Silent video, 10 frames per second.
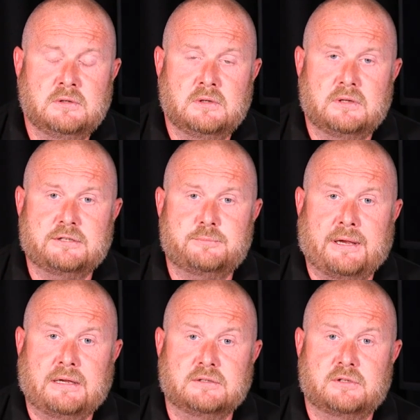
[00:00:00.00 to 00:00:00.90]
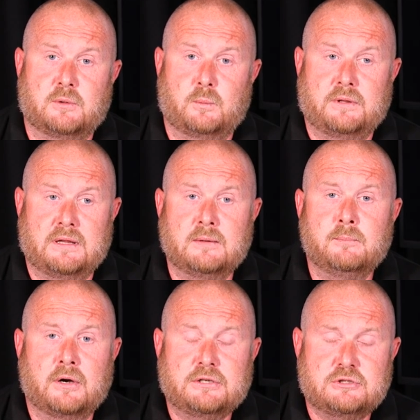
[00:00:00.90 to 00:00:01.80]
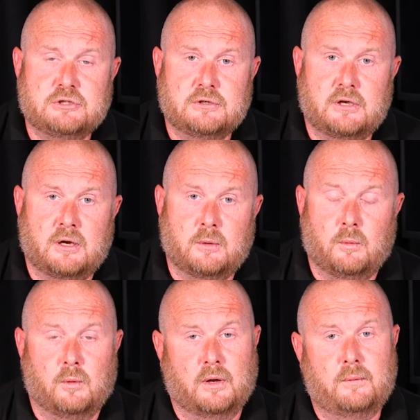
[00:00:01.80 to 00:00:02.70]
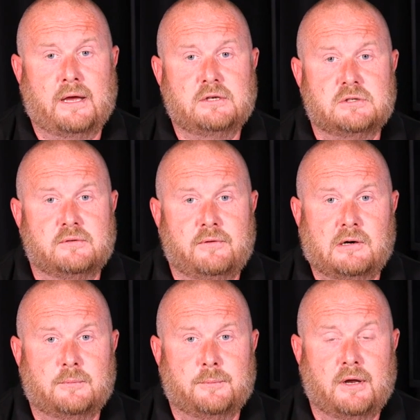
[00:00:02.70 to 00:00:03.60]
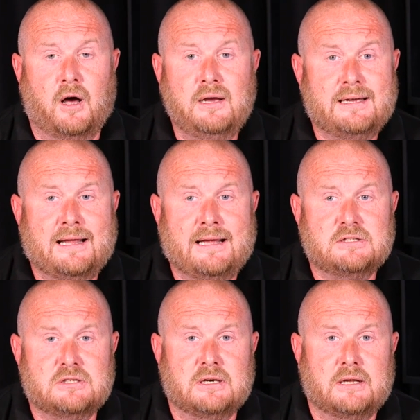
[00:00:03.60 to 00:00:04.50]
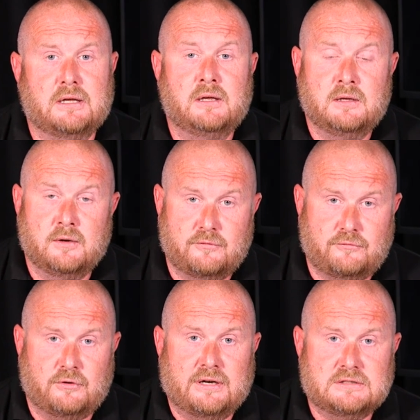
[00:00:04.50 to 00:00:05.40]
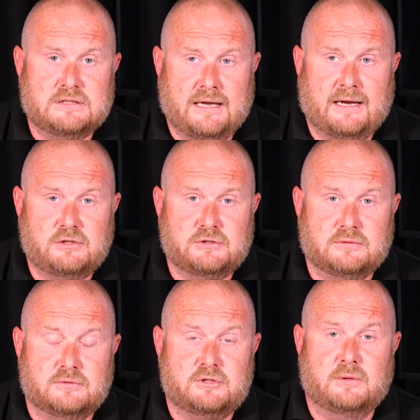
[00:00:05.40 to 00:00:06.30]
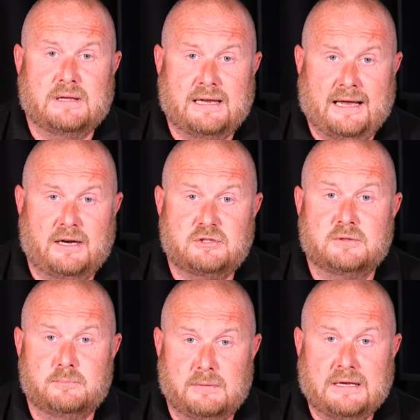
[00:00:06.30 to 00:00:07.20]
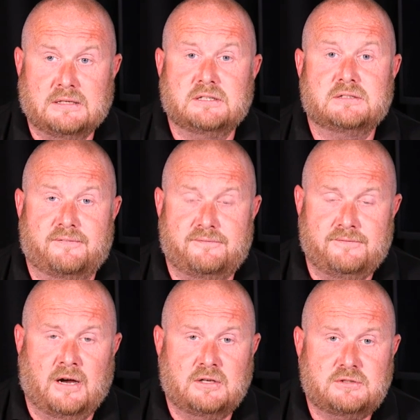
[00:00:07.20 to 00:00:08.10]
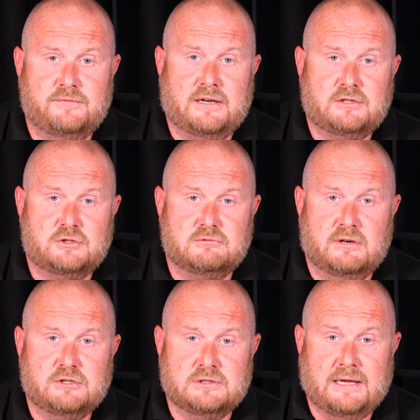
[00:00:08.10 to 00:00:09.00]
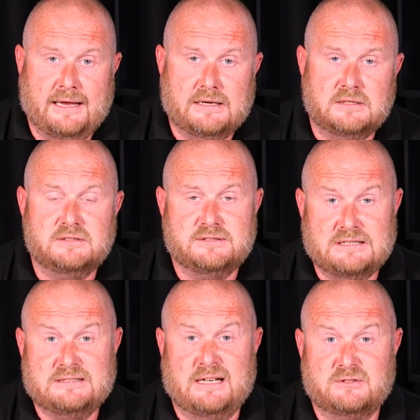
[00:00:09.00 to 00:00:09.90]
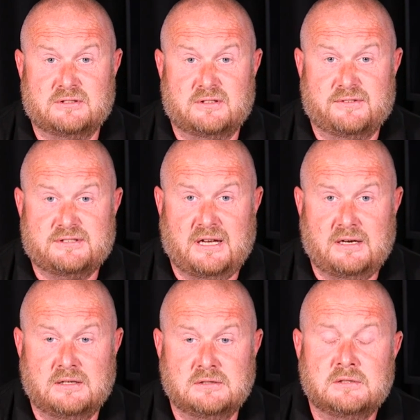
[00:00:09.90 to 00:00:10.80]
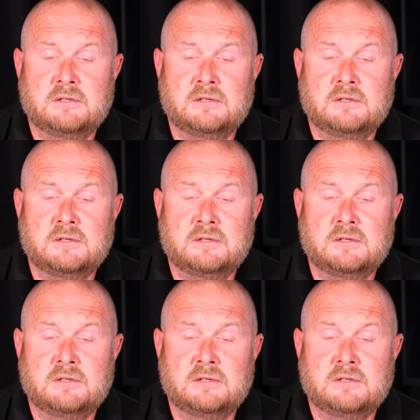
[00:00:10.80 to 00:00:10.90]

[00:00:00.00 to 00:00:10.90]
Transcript: This means that within my studio or location environment, I can actually freeze the action. So the action means it's a fast flash duration head, 6,000th of a second.